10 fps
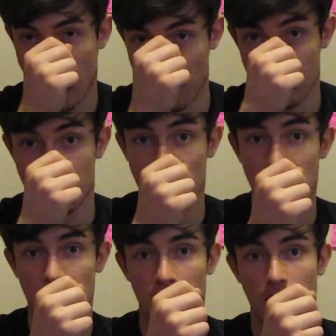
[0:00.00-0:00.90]
I've
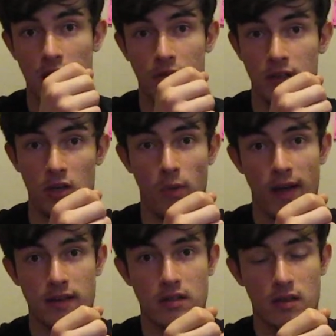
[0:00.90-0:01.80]
seen here in the
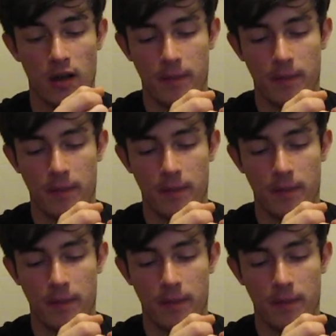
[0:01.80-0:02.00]
U.S.